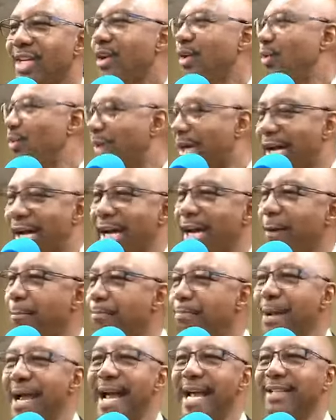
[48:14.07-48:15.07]

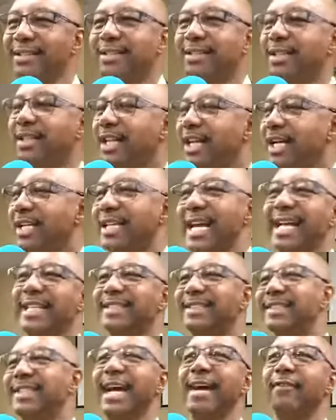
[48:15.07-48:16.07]
Well, Pastor,
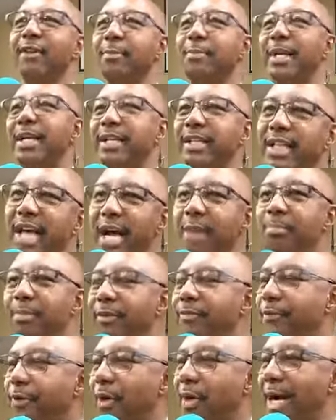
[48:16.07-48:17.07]
that's never been done
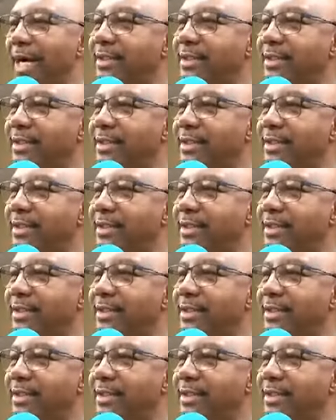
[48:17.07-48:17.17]
before.